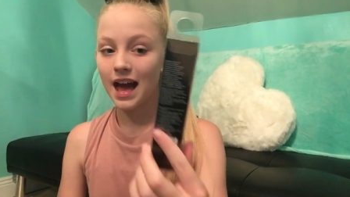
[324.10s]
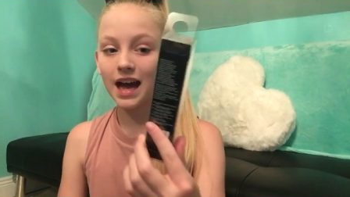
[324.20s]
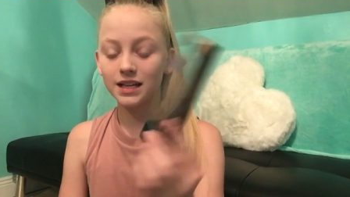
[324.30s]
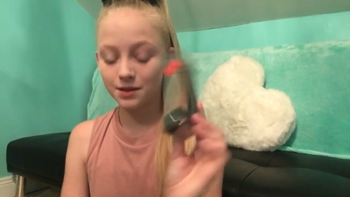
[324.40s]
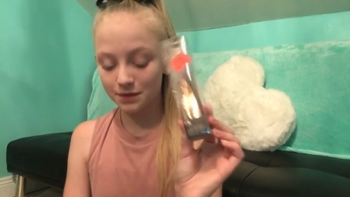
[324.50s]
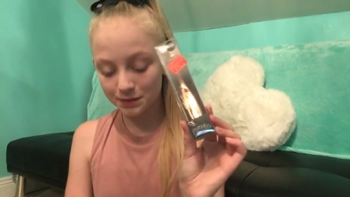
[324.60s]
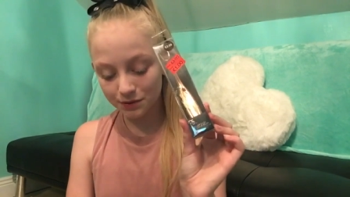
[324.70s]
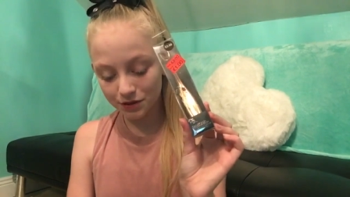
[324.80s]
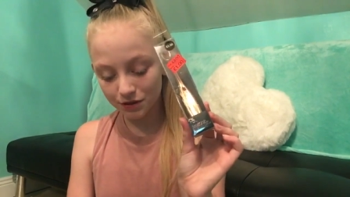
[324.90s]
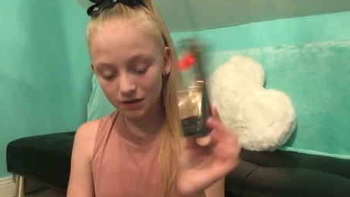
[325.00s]
And it was
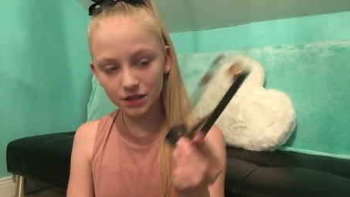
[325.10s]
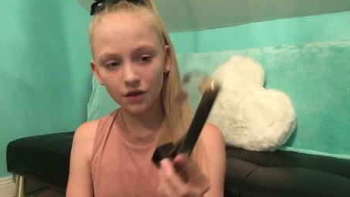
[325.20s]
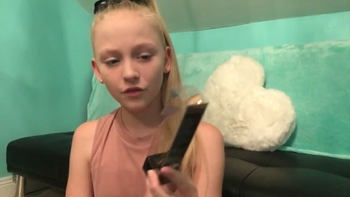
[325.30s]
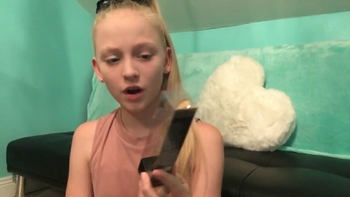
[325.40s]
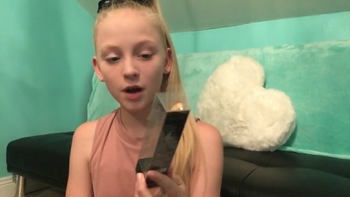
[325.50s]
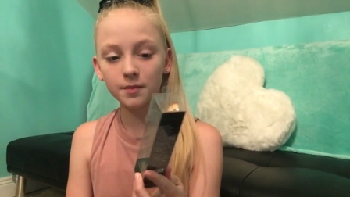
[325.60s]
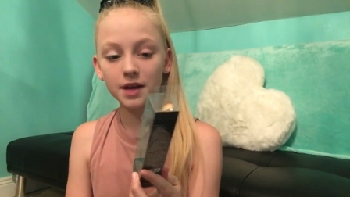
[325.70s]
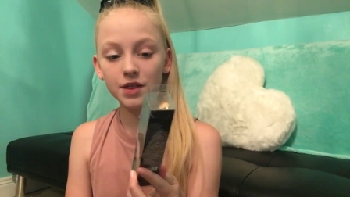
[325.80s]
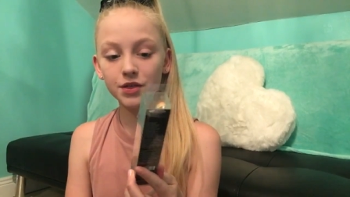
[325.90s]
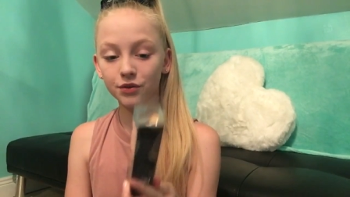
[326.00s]
reduced from
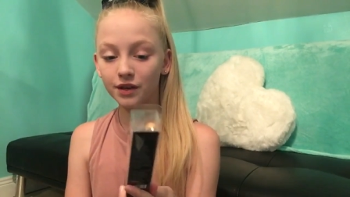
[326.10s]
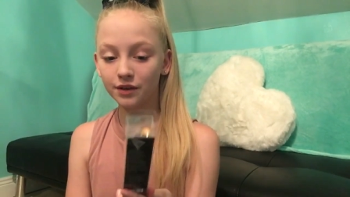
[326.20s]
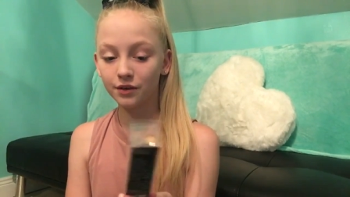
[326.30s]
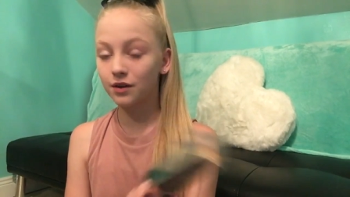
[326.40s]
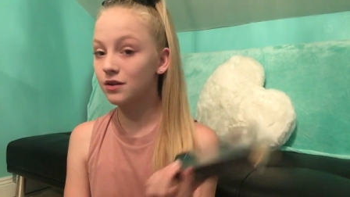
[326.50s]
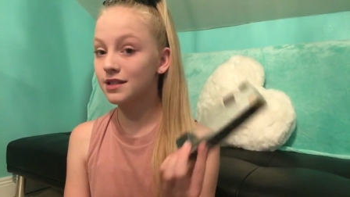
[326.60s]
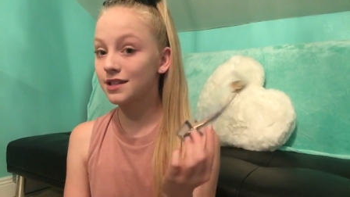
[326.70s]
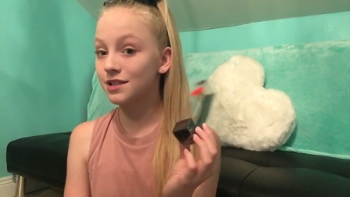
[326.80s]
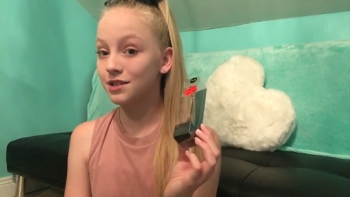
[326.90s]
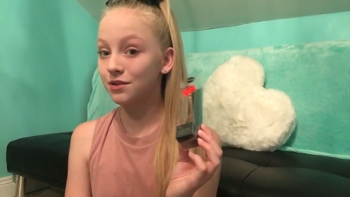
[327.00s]
€3
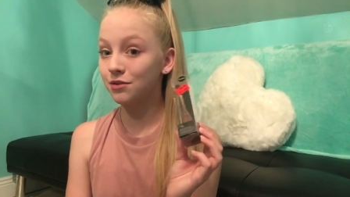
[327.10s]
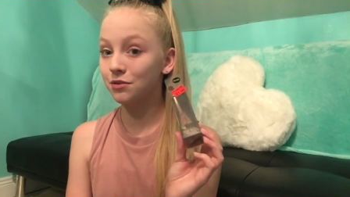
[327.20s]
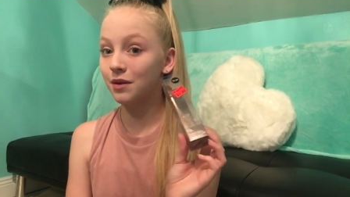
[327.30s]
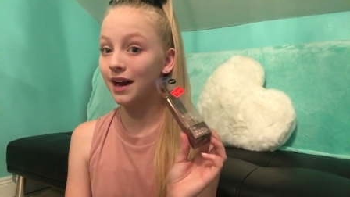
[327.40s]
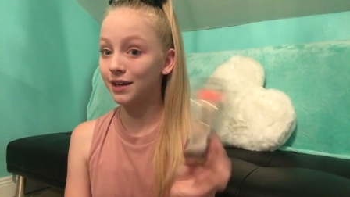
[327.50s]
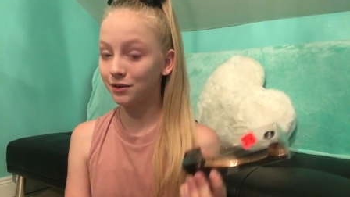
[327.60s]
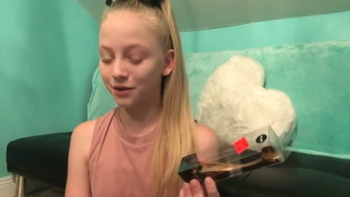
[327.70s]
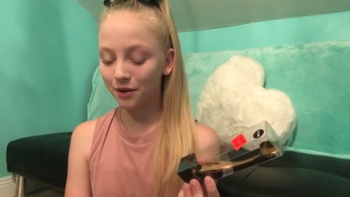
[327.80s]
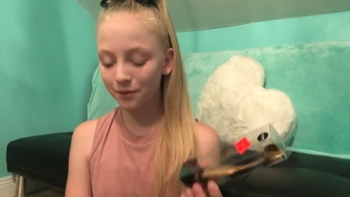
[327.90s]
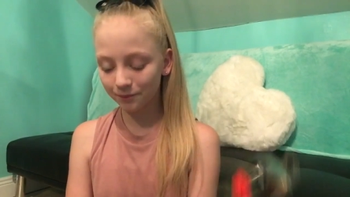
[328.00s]
to
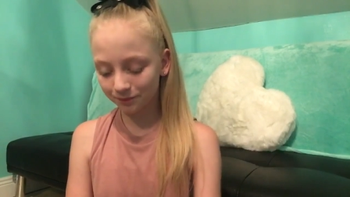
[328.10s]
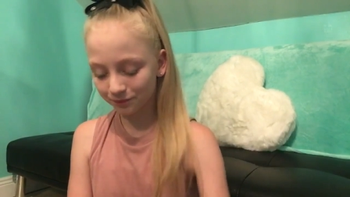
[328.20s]
€1.